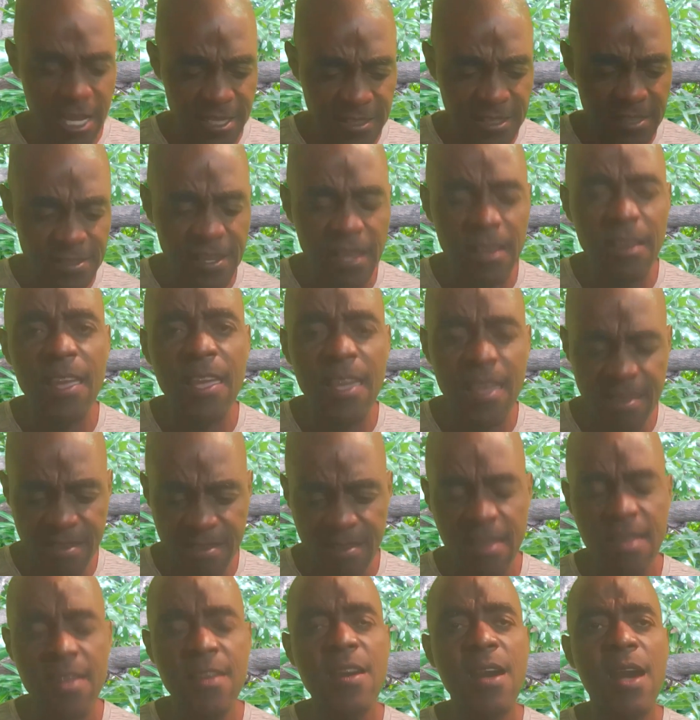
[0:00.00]
and say,
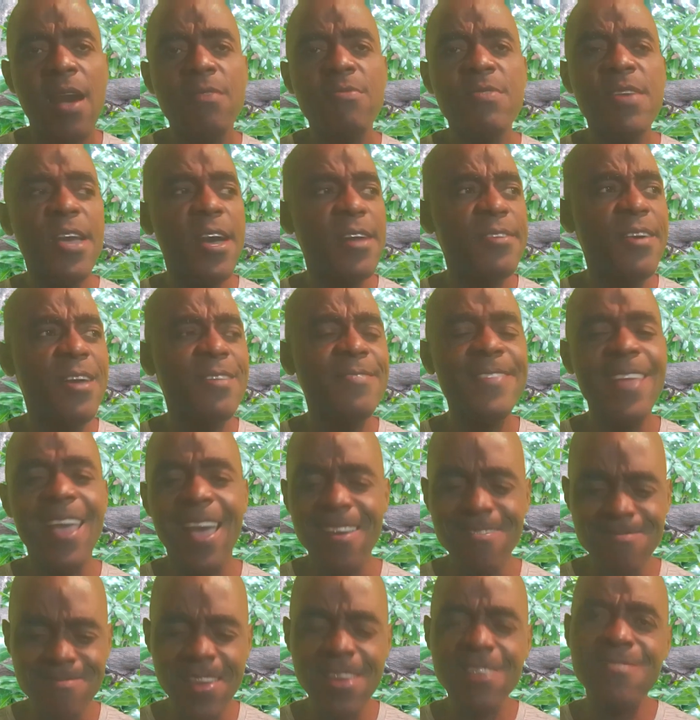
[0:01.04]
hey,
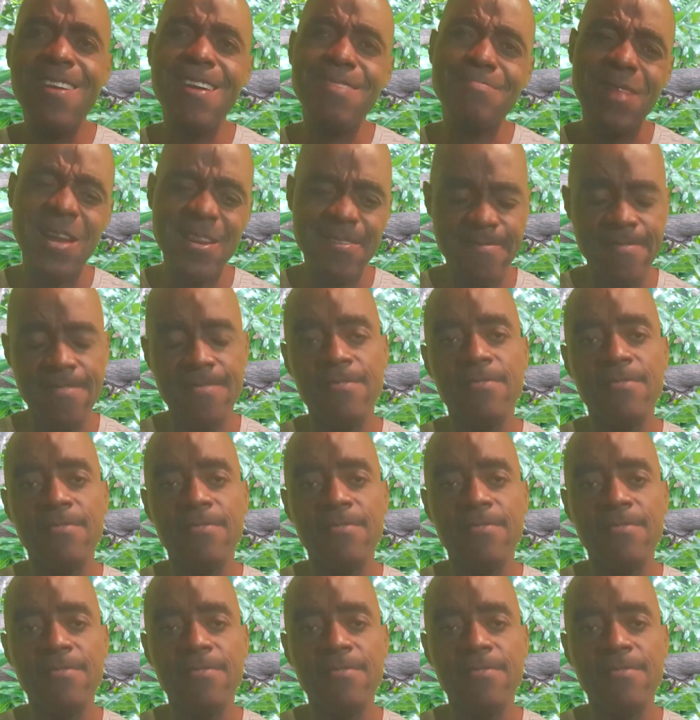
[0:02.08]
where you want man do?